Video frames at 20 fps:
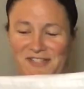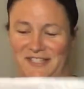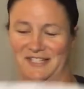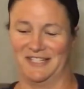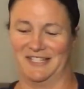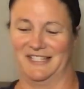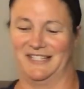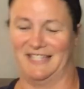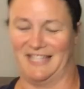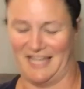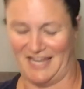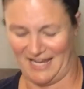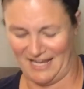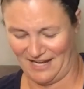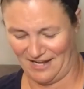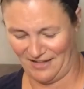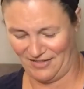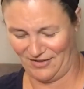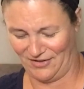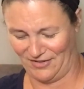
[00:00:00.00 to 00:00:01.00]
else to
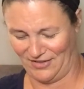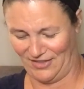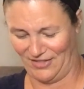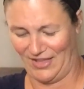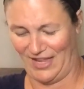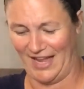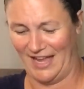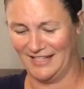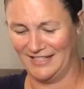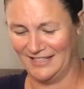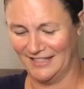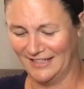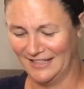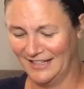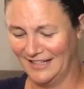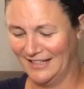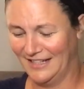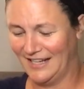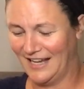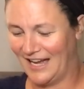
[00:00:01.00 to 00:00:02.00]
say other than that.
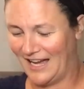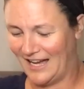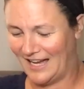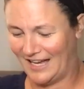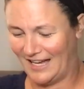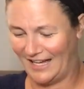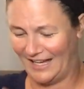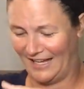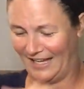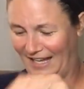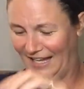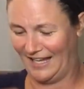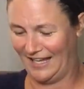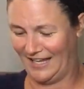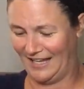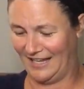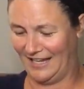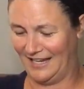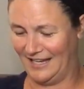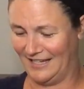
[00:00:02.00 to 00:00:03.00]

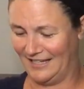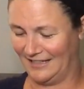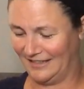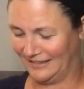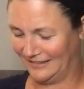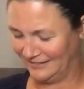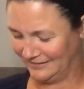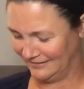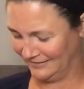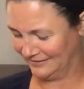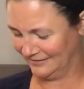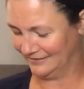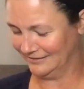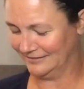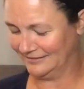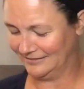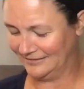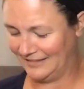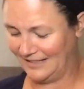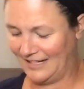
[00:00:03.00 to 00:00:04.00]
I,
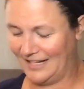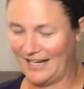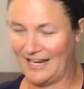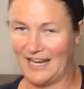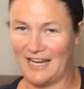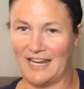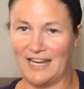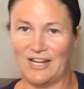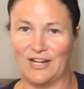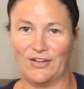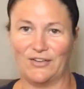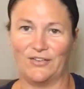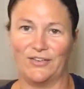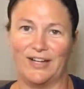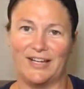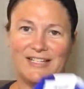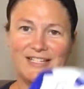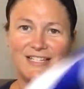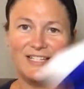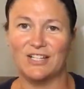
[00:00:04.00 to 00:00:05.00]
you know,
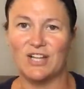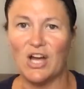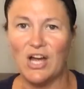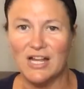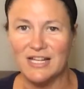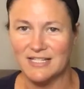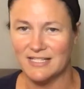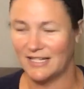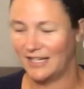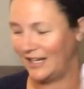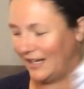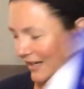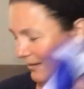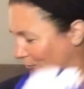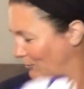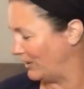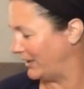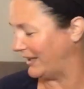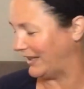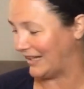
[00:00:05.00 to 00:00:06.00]
it didn't cost
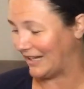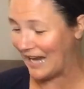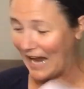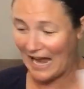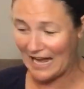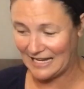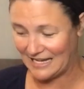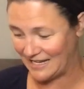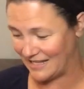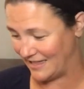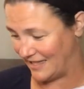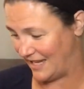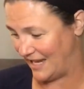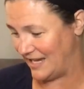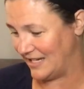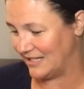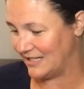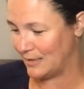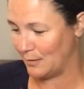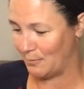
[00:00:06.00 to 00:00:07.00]
really
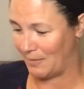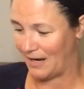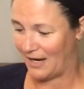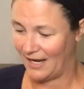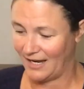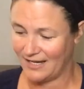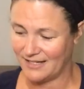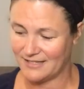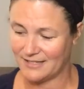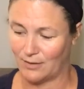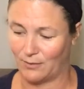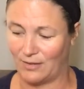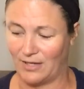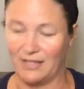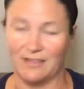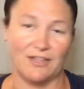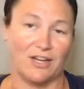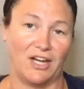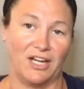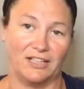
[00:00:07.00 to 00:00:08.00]
anything to buy, so
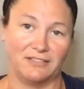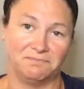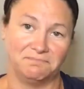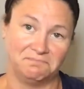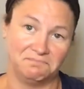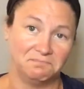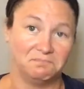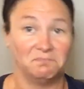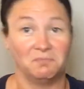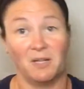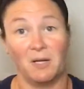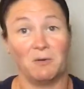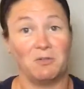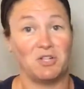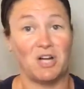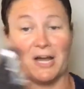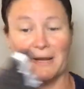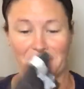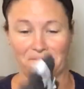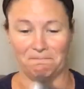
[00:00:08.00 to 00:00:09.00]
I thought, show oh,
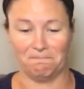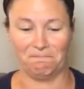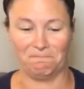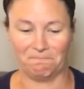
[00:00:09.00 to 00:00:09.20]
try.